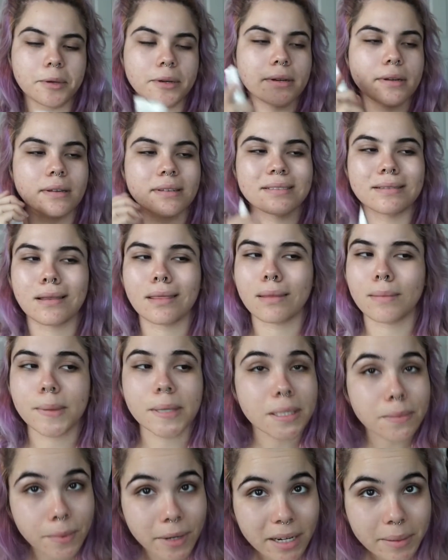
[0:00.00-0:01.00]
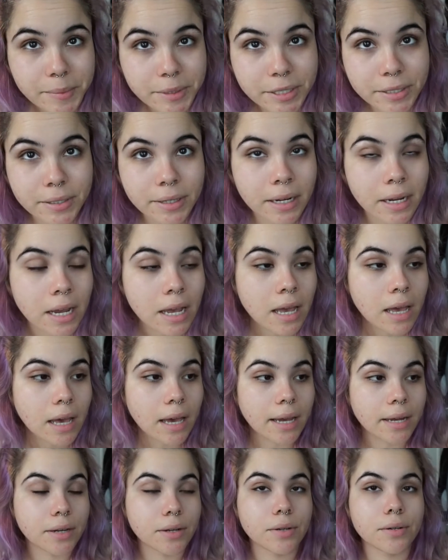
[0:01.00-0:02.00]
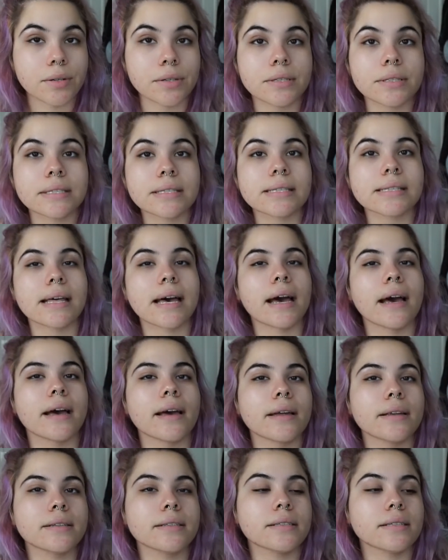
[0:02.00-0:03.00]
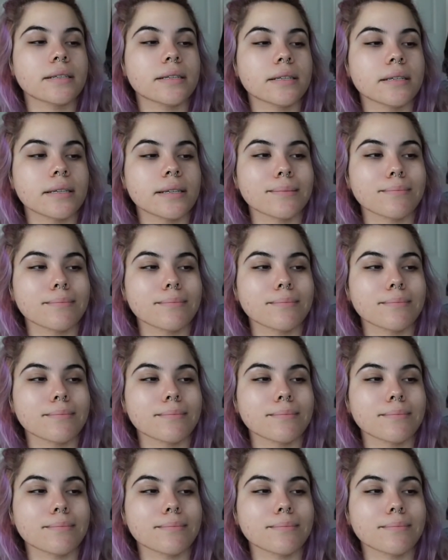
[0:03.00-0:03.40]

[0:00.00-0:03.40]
It's not the best primer. I noticed that